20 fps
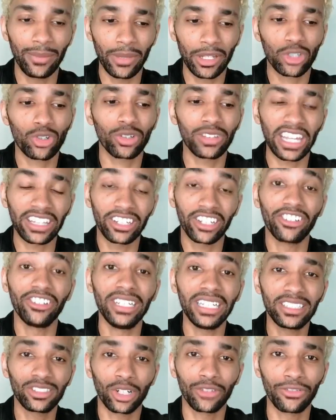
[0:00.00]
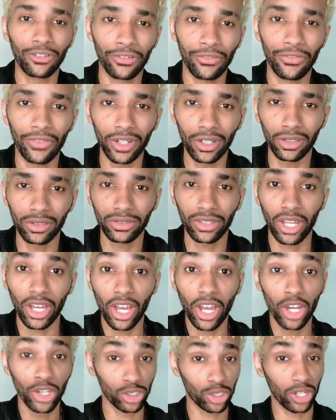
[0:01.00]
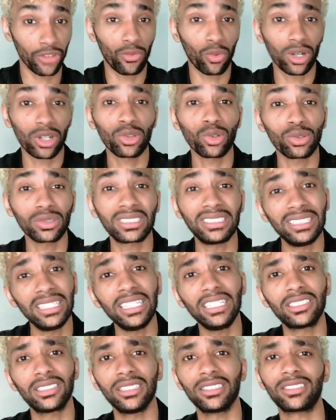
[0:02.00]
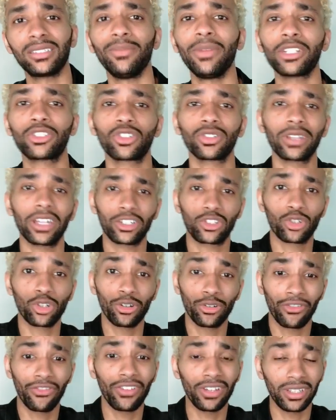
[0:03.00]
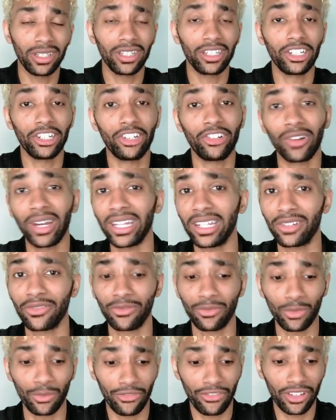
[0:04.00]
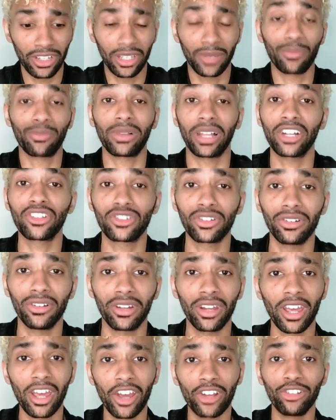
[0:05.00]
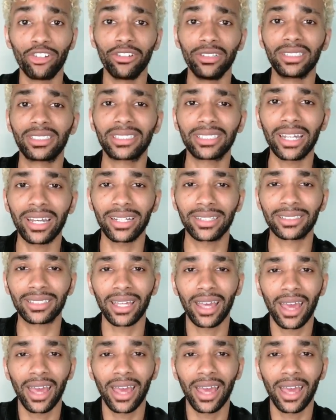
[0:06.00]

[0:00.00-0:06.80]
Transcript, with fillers: make sure that their needs are fulfilled. So if one of those needs is to make sure that you're feeling great and feeling pleasured during sex,